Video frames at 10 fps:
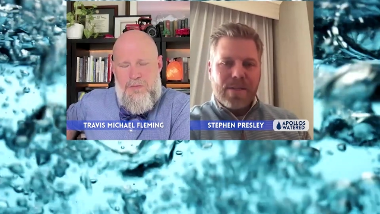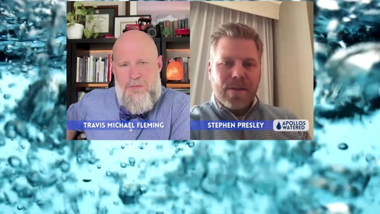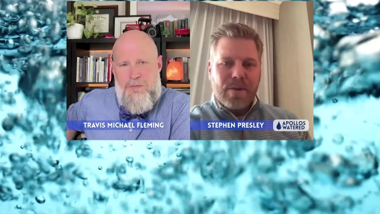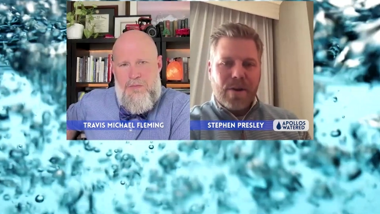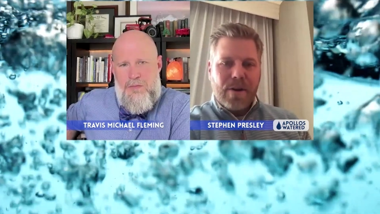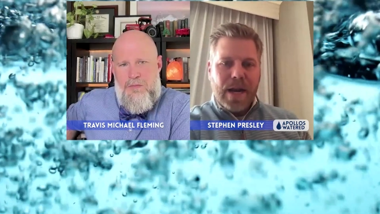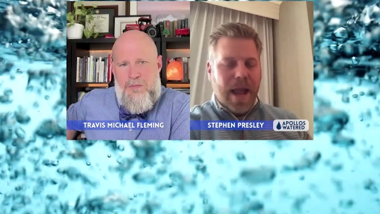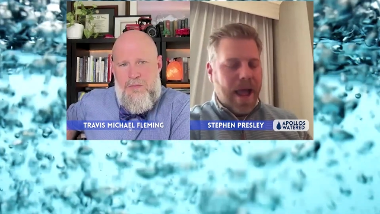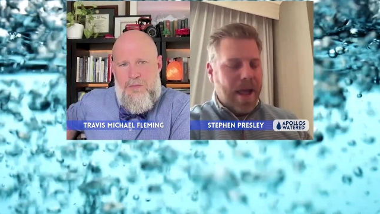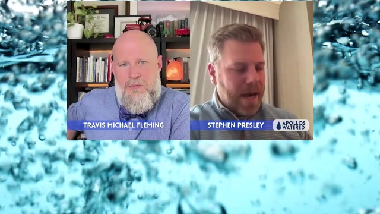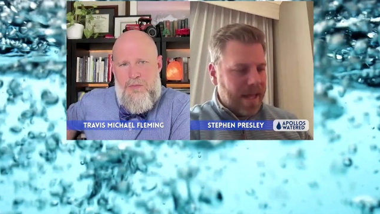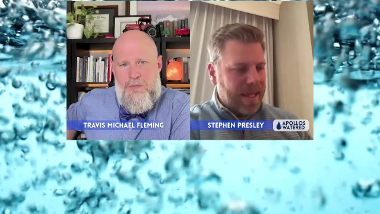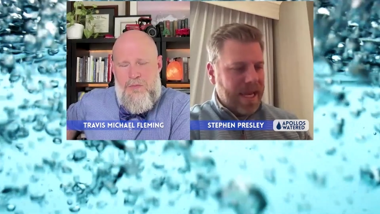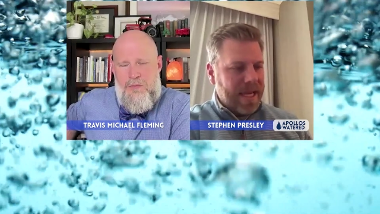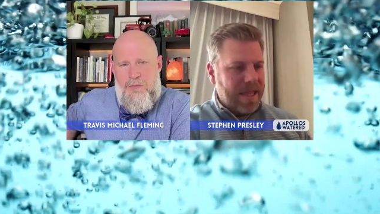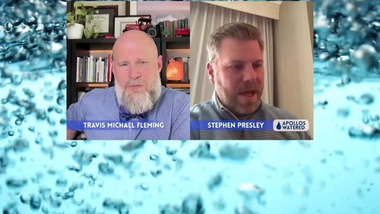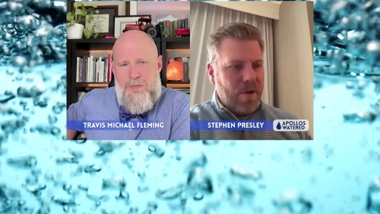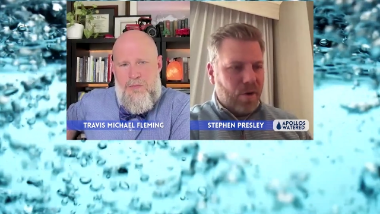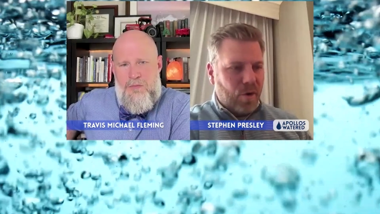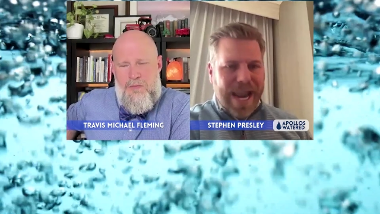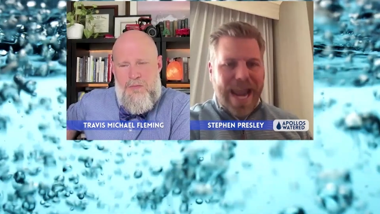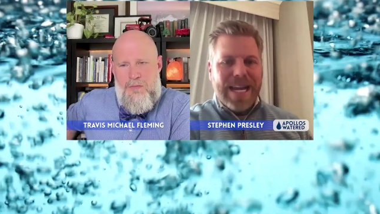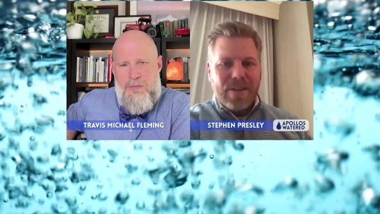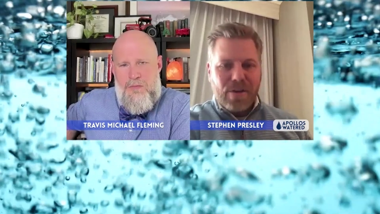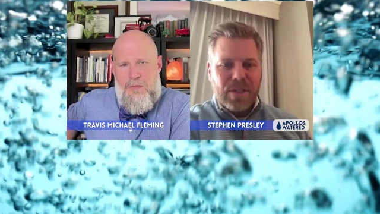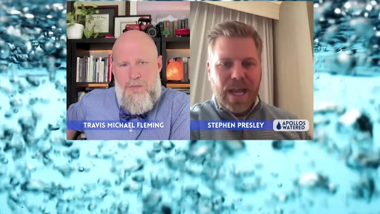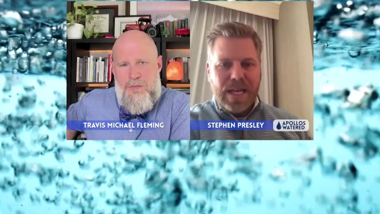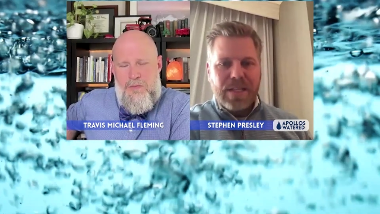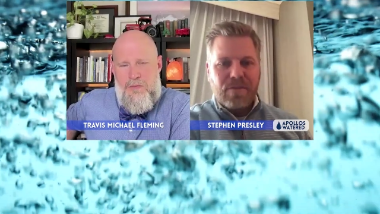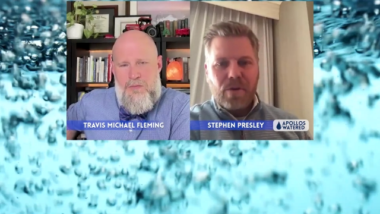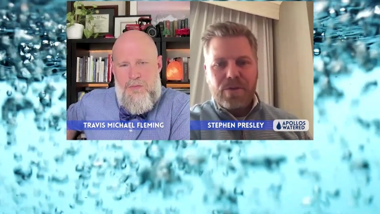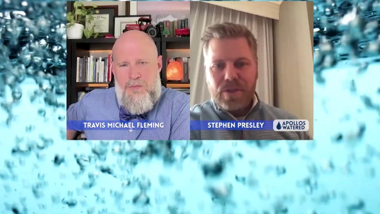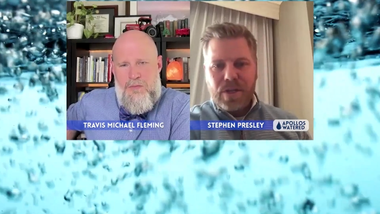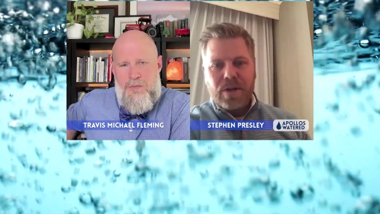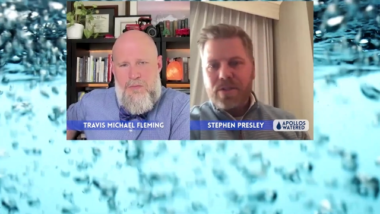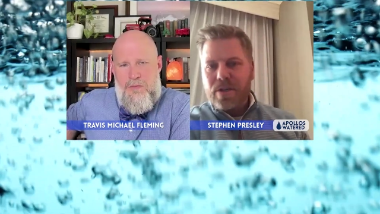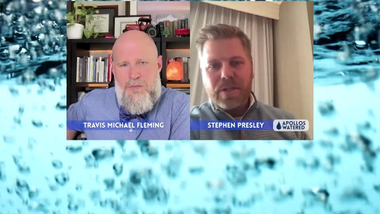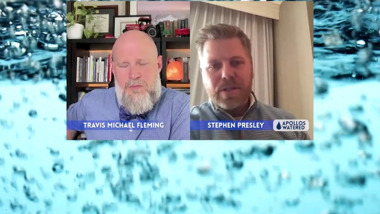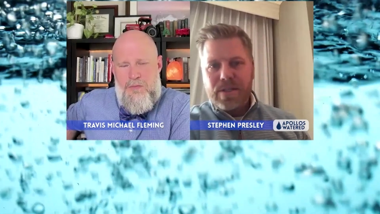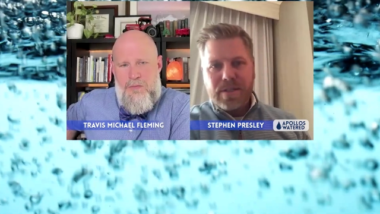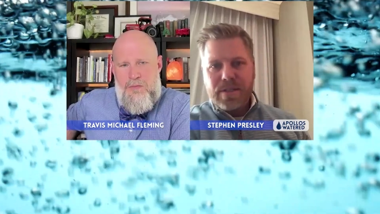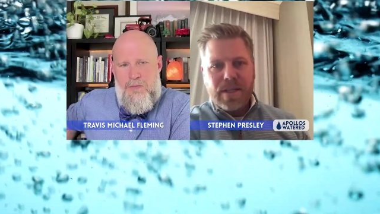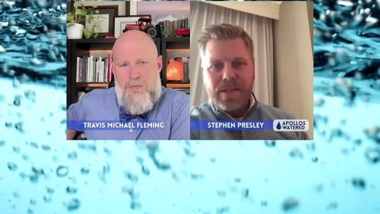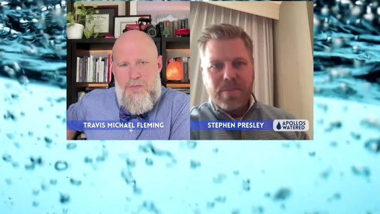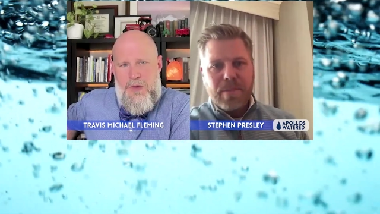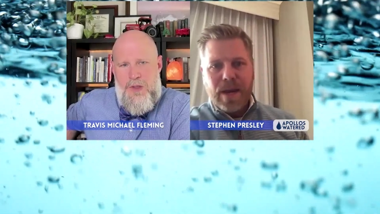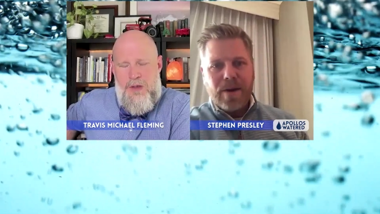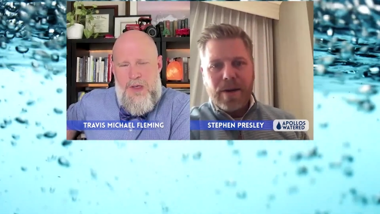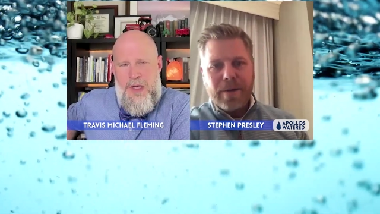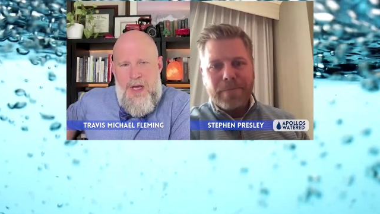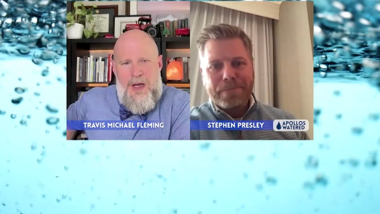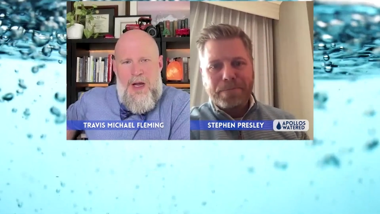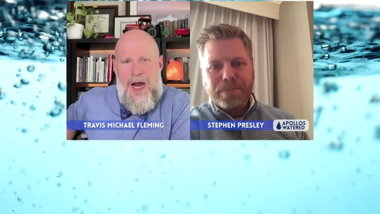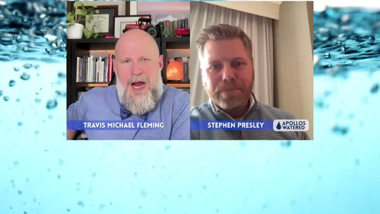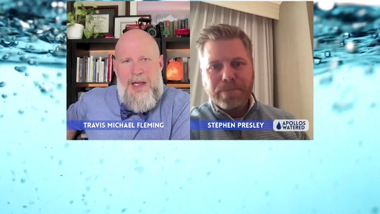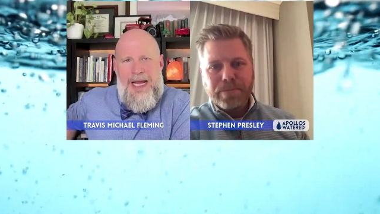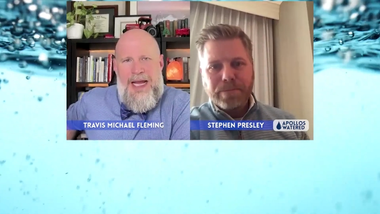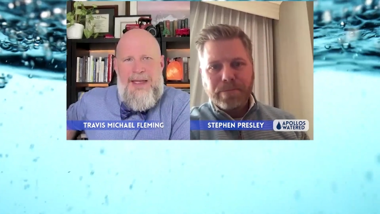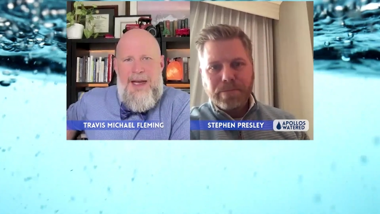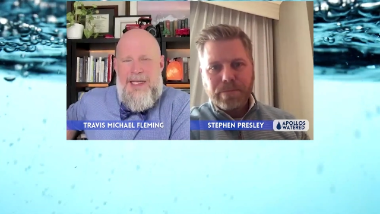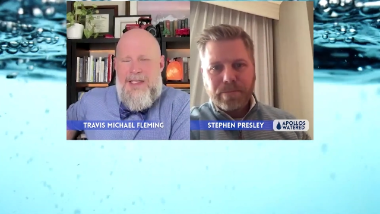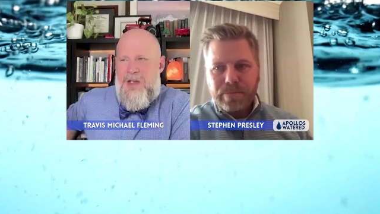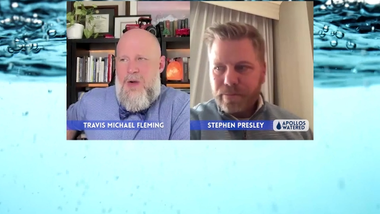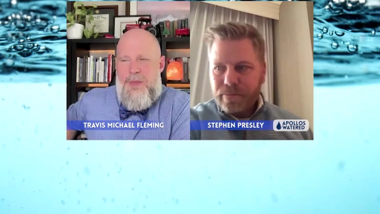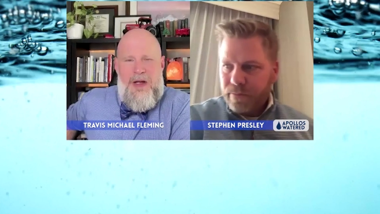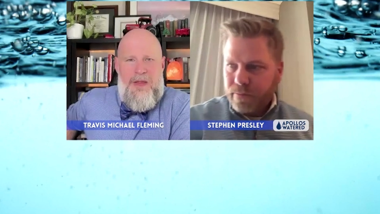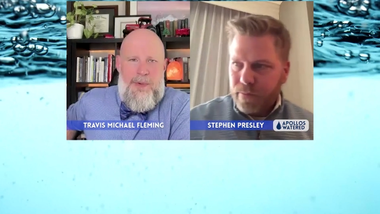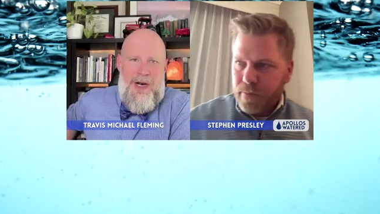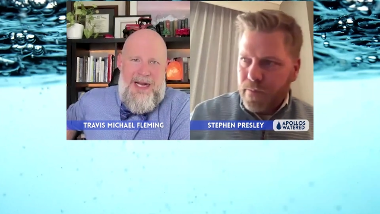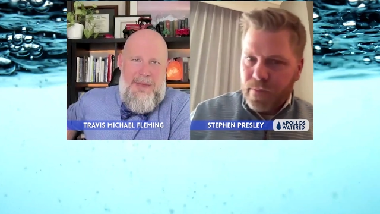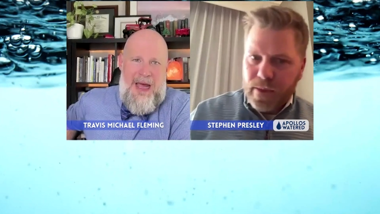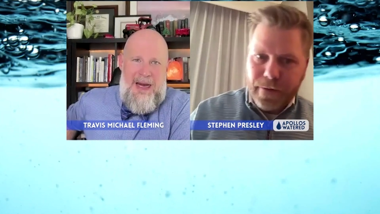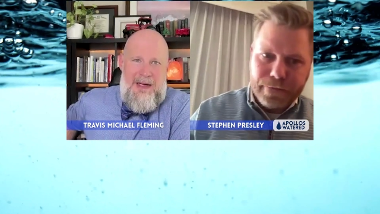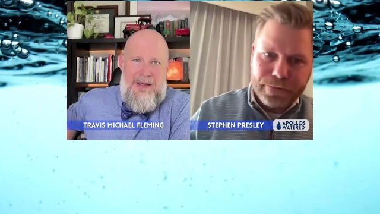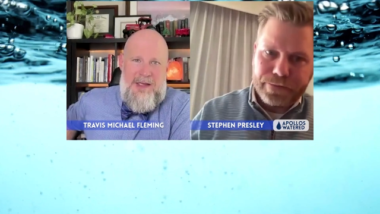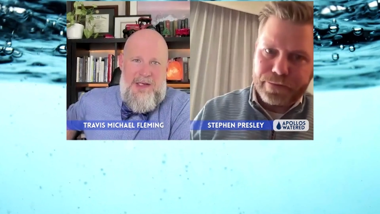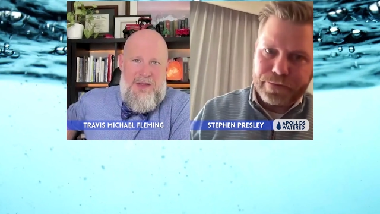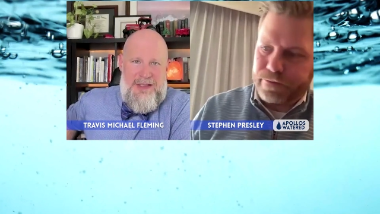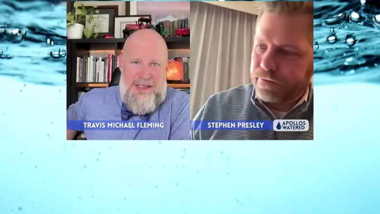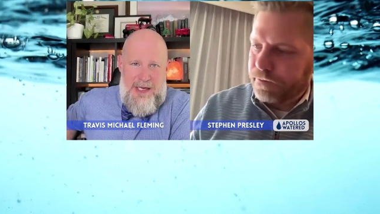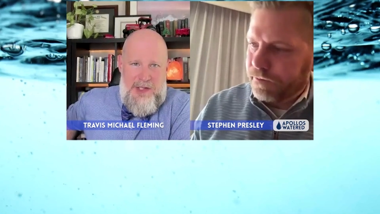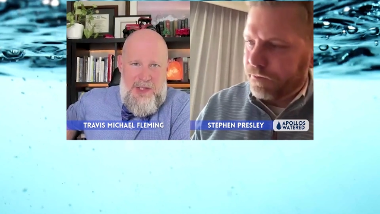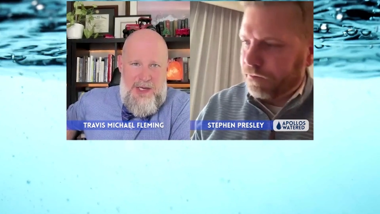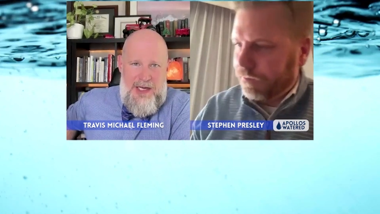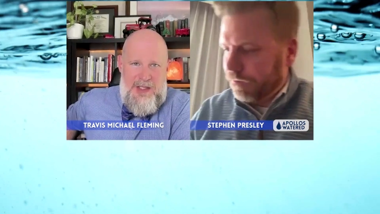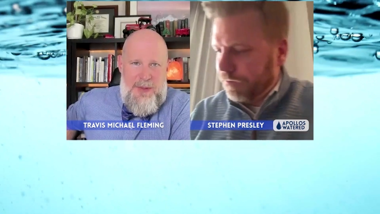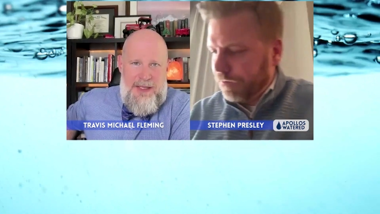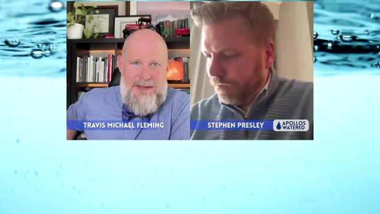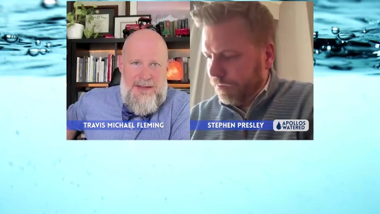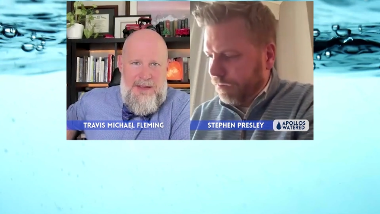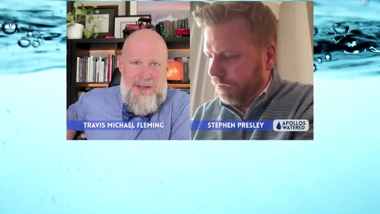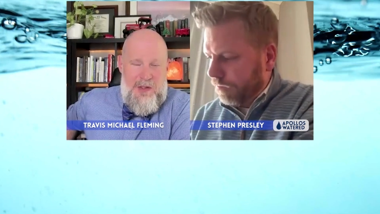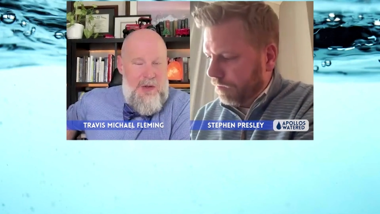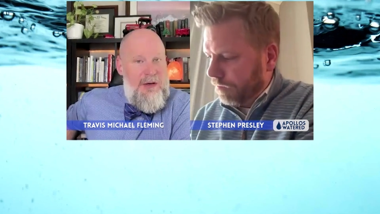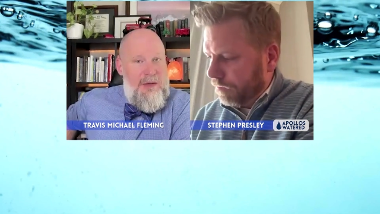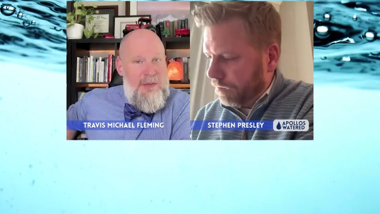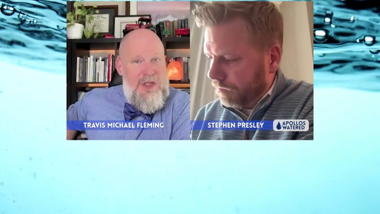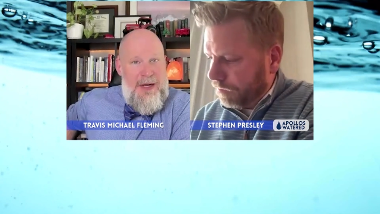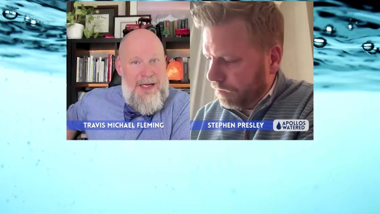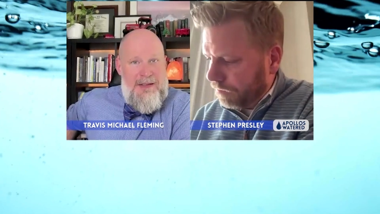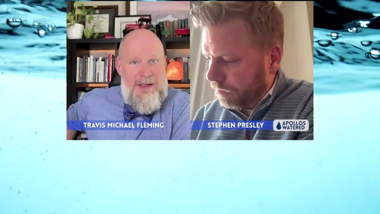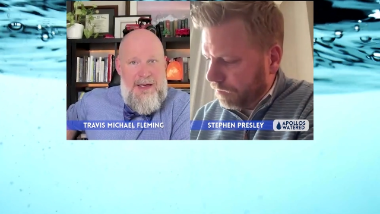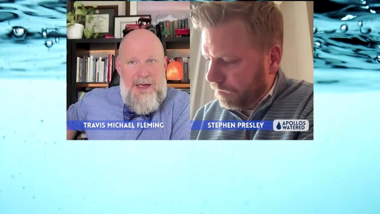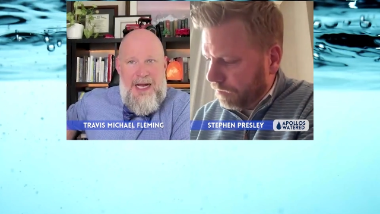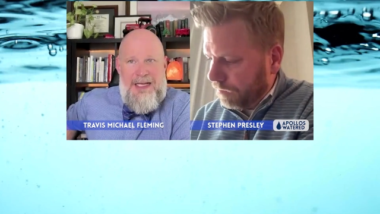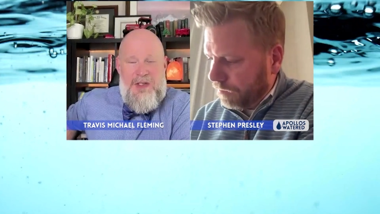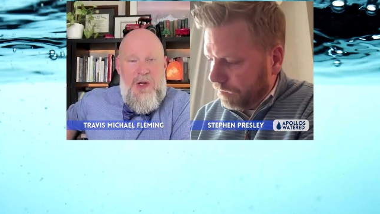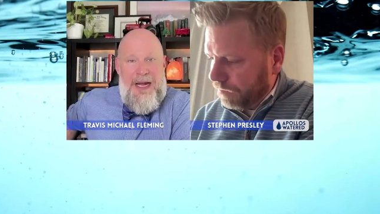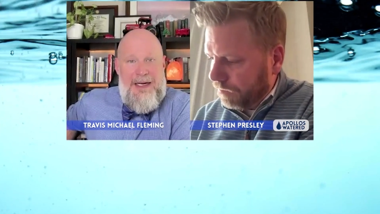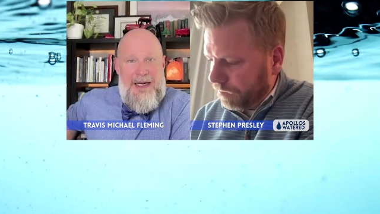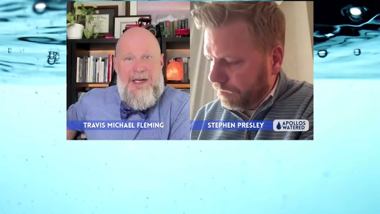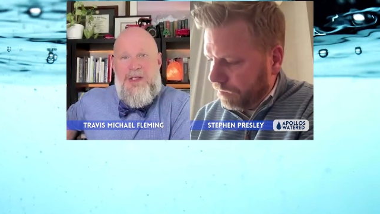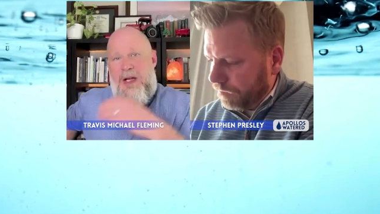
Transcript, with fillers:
Speaker 1: and servant-hearted. I, I mean, I think creating those kinds of cultures in our churches is is imperative.
Speaker 2: Uh, I think it has to go beyond the pragmatic centralization aspect in certain respects. That it has to go back you,